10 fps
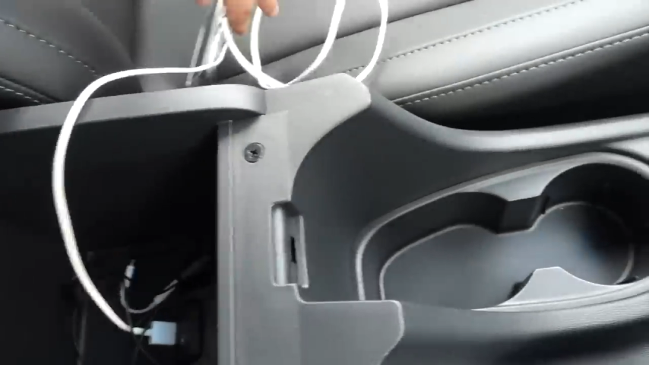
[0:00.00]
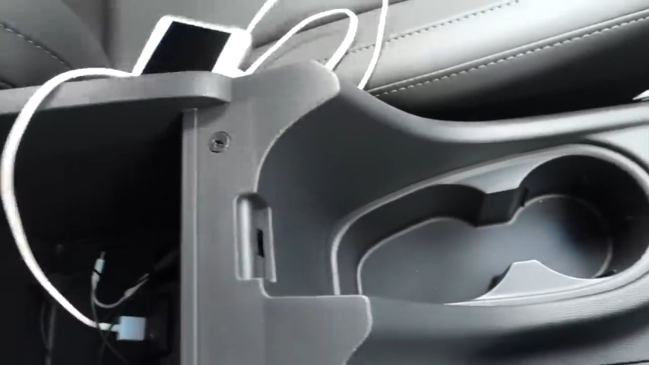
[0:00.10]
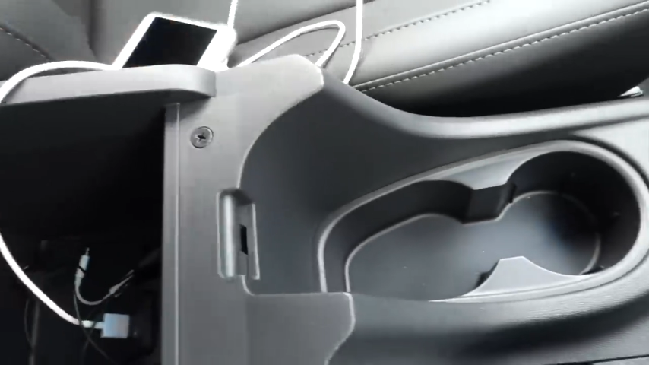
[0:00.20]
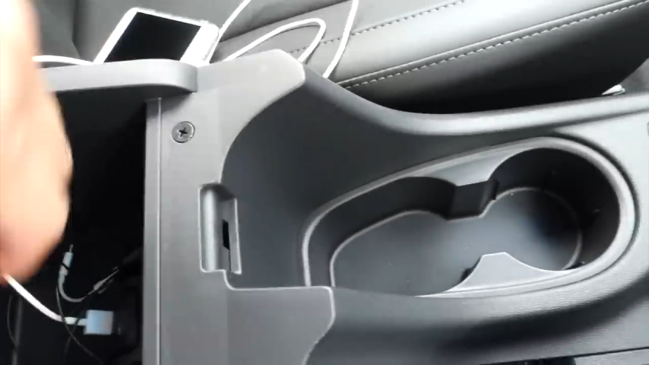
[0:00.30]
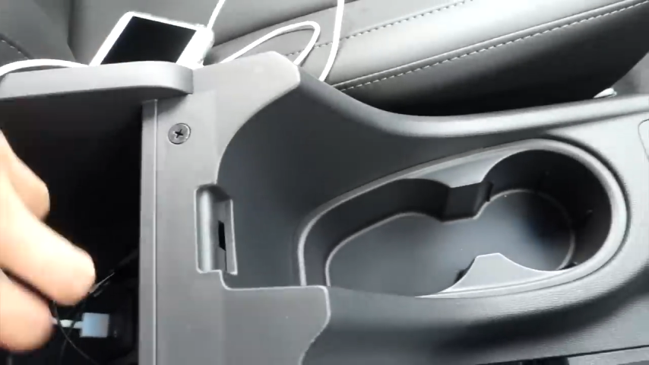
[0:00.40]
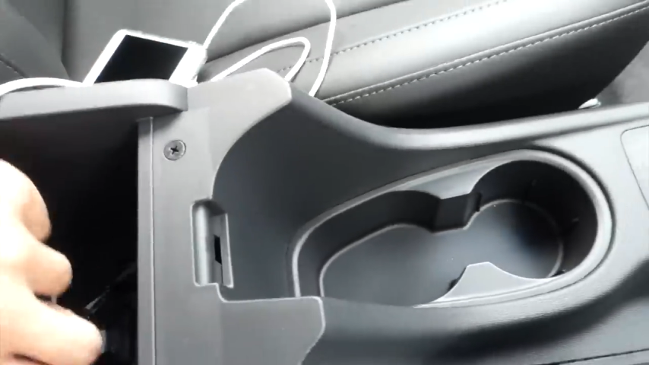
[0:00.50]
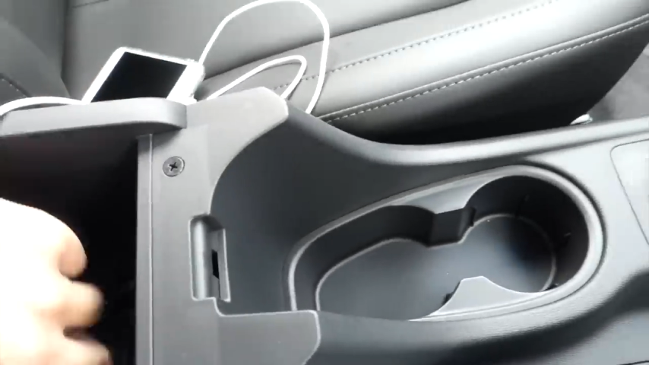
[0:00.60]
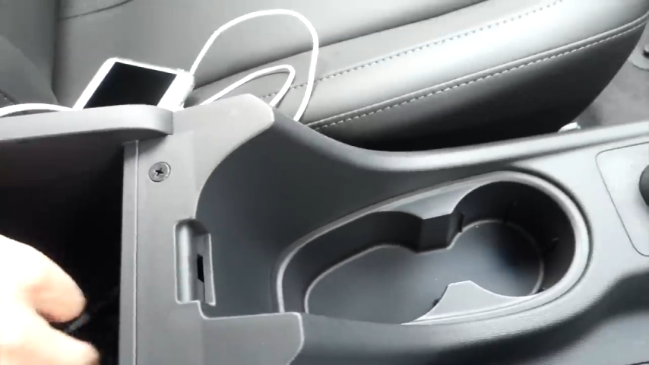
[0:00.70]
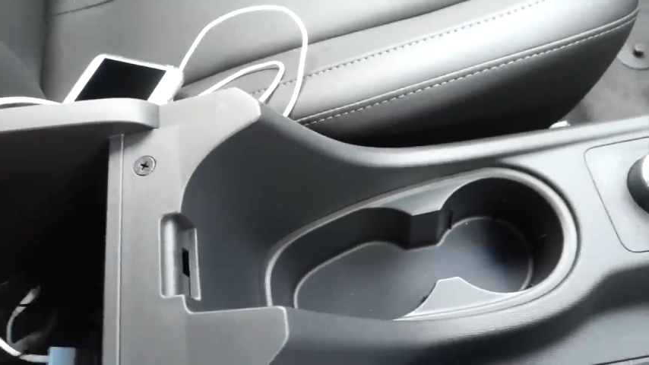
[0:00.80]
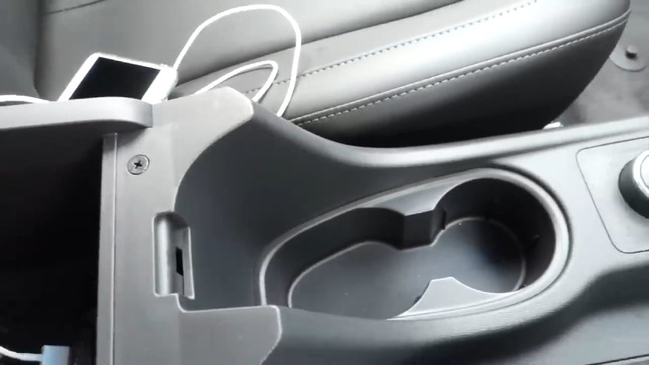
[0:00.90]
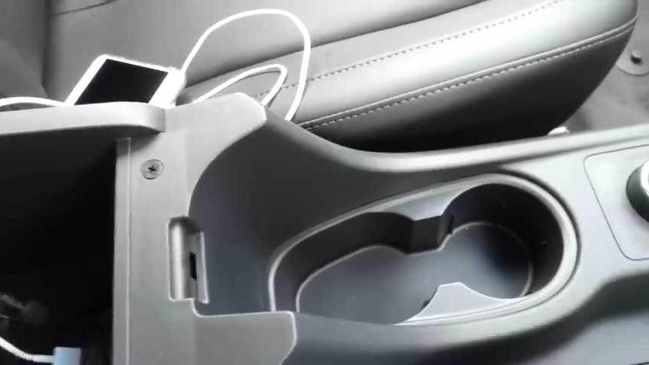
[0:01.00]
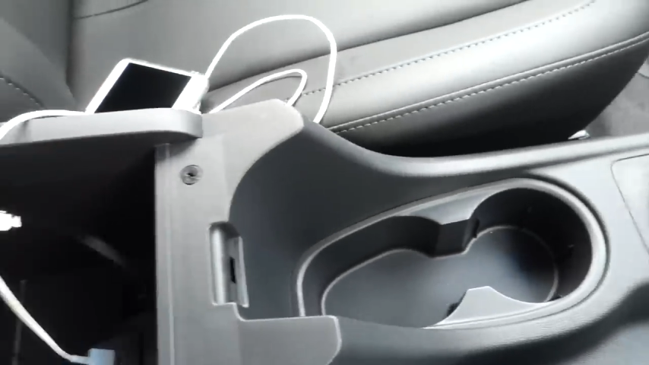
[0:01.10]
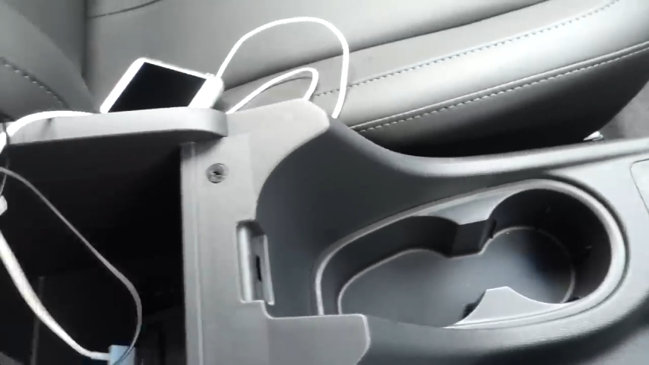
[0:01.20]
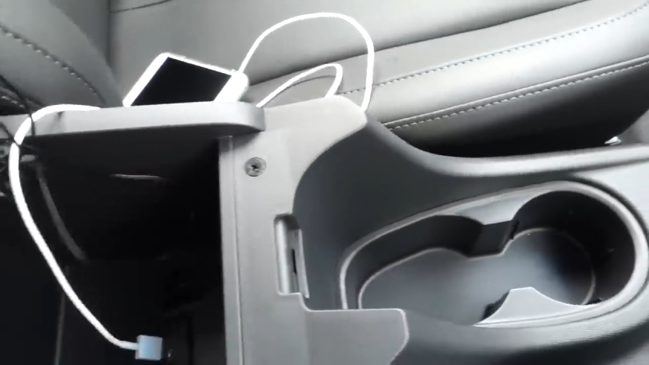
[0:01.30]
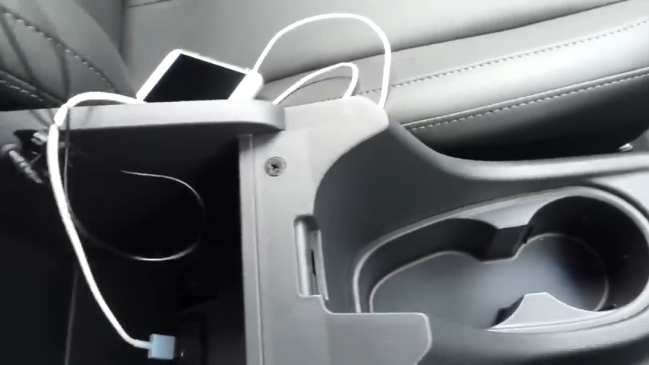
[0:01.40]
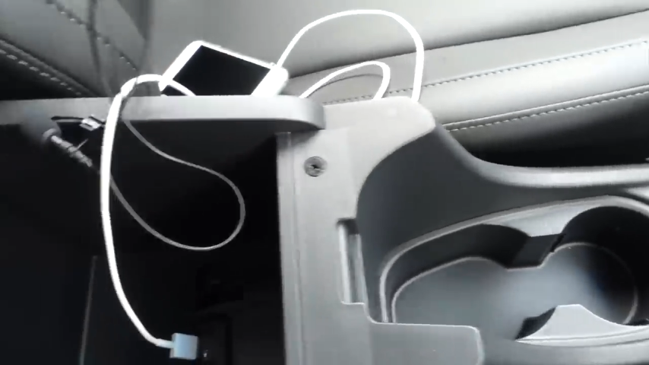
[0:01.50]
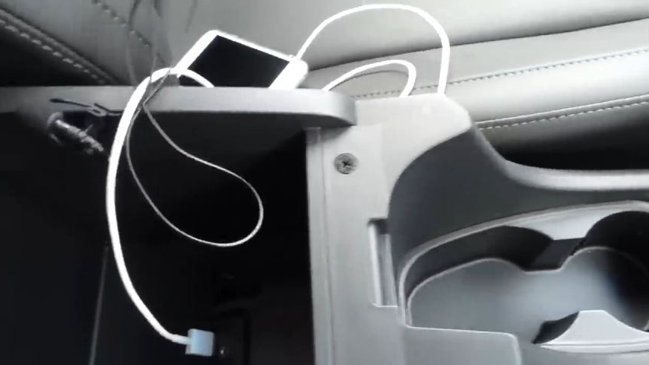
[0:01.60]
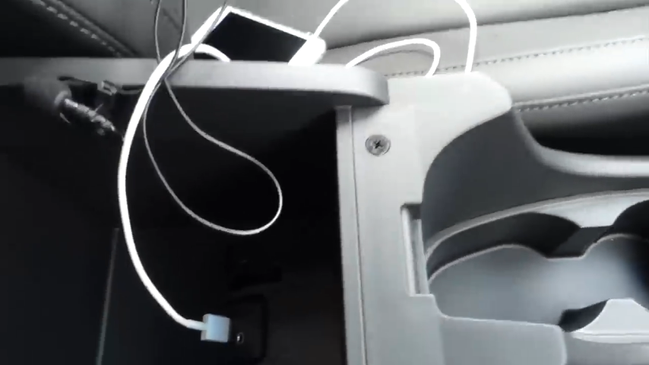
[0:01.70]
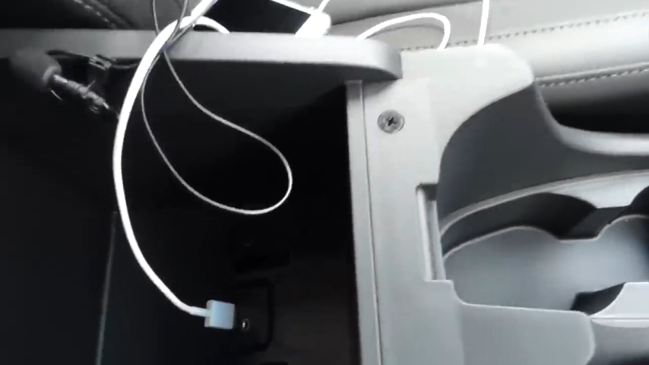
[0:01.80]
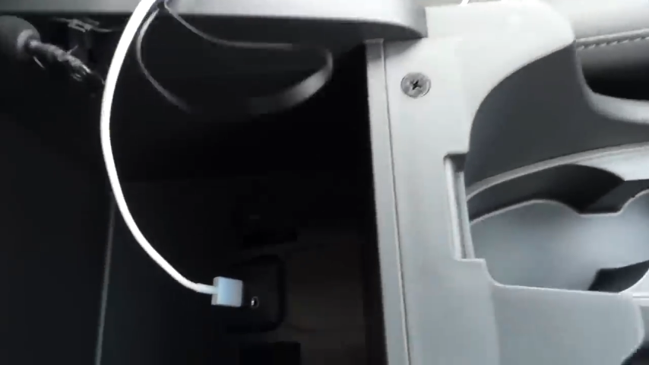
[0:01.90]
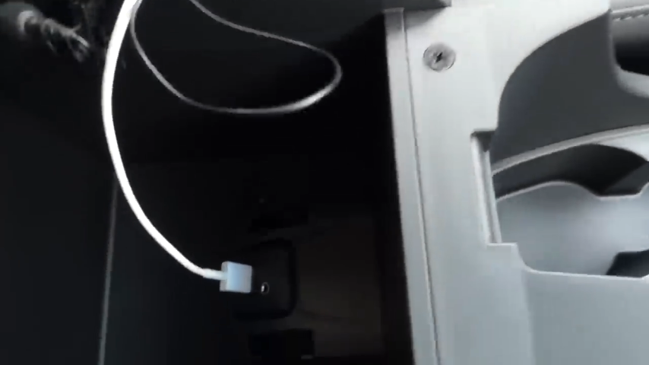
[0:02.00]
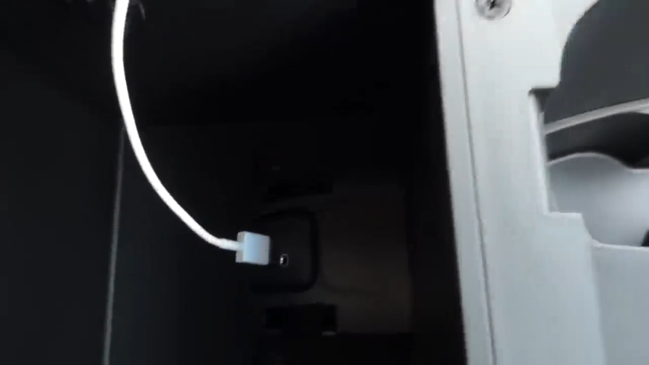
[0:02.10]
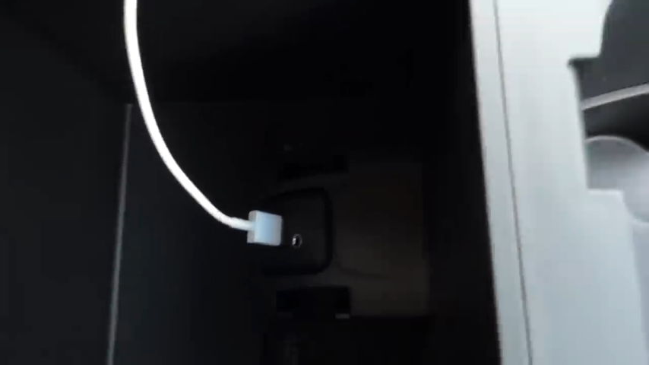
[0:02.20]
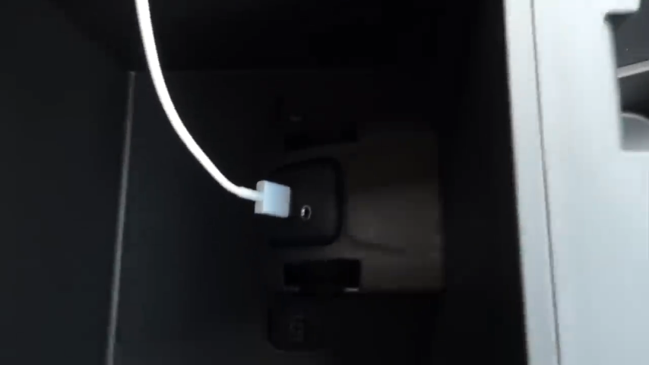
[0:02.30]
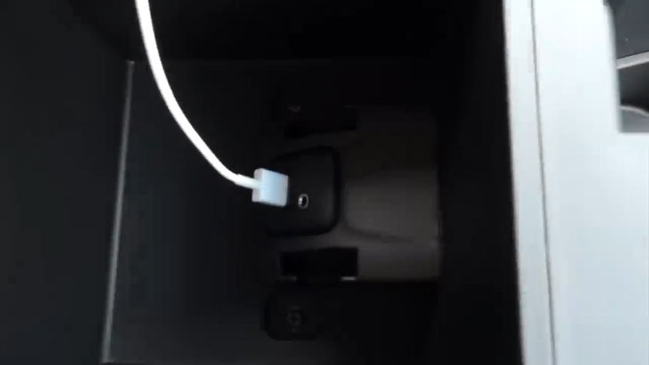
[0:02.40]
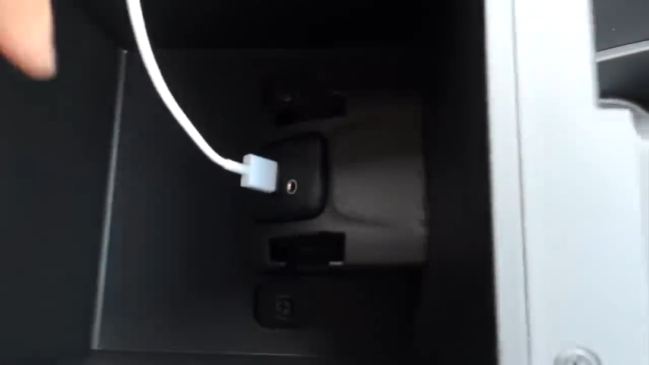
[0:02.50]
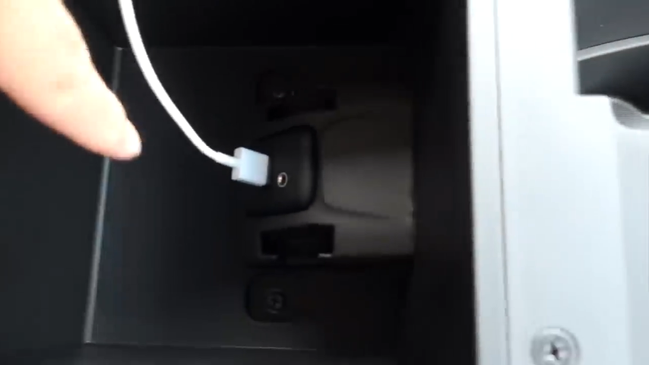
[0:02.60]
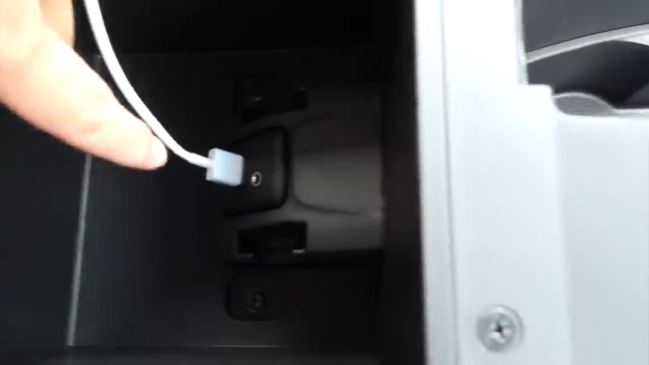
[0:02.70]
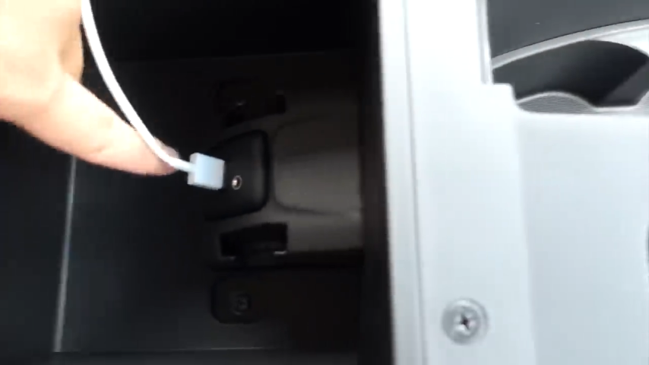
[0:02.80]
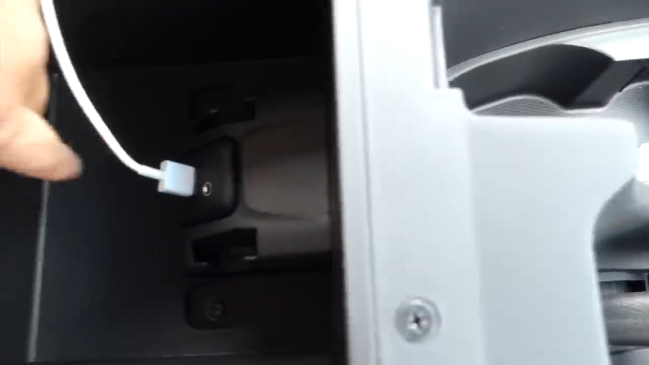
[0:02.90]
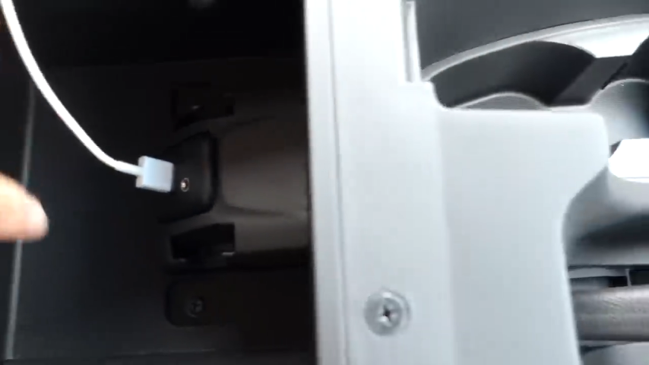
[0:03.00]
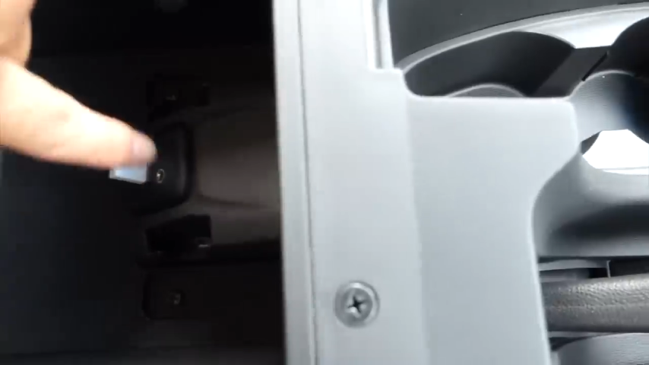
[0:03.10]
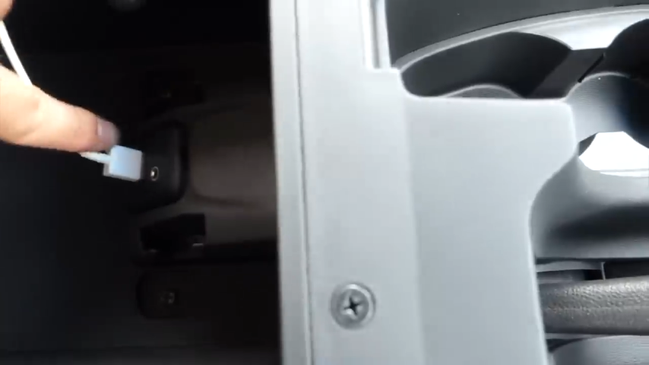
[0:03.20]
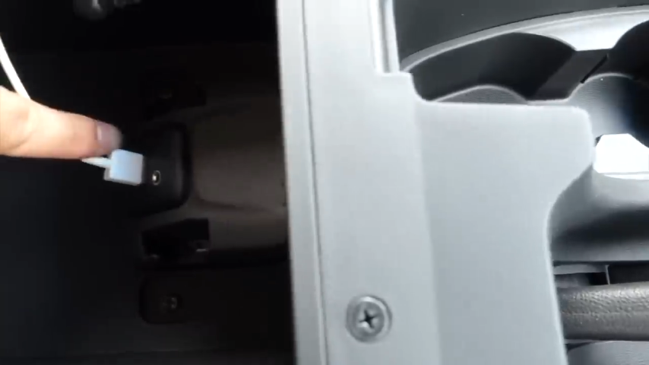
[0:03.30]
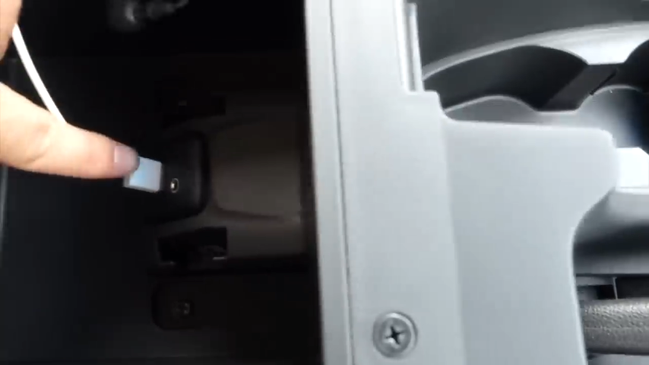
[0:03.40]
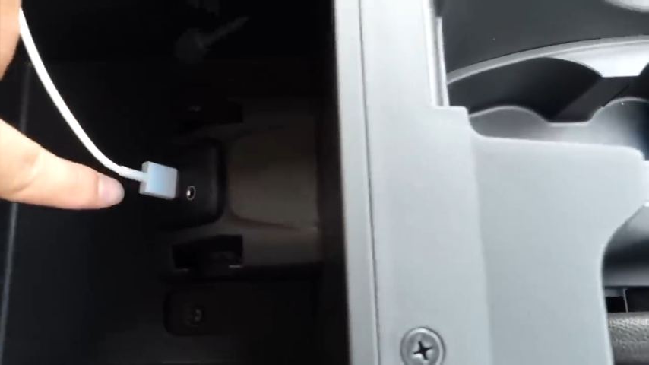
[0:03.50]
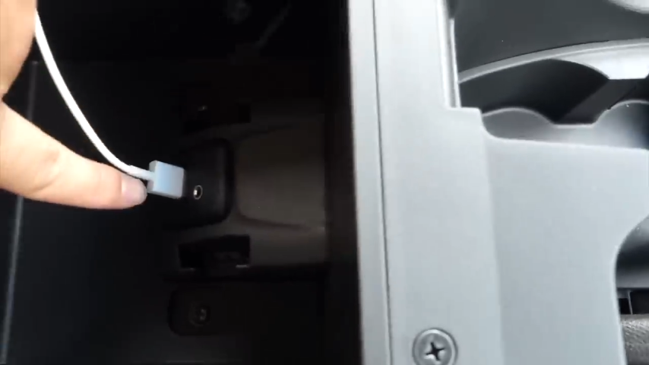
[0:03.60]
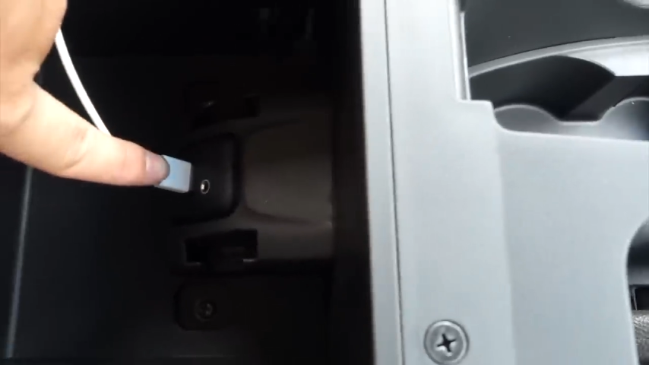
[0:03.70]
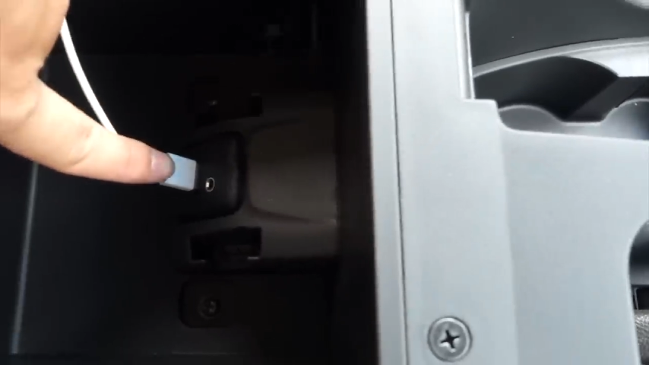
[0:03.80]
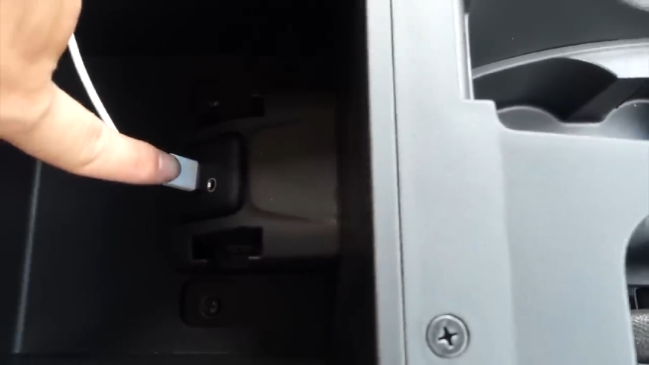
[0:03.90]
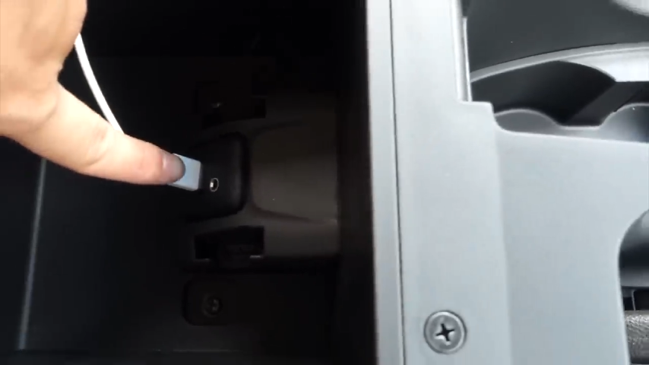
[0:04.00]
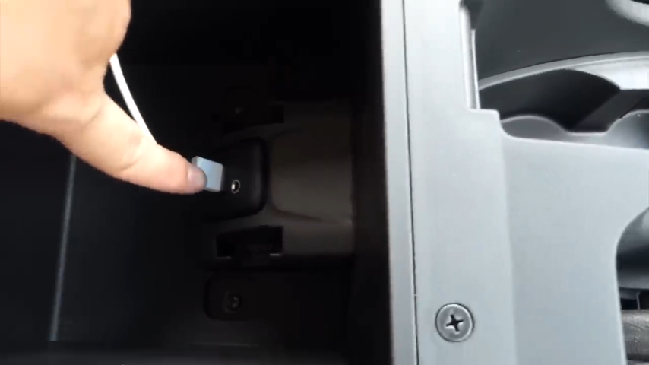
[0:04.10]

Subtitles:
(no speaker visible)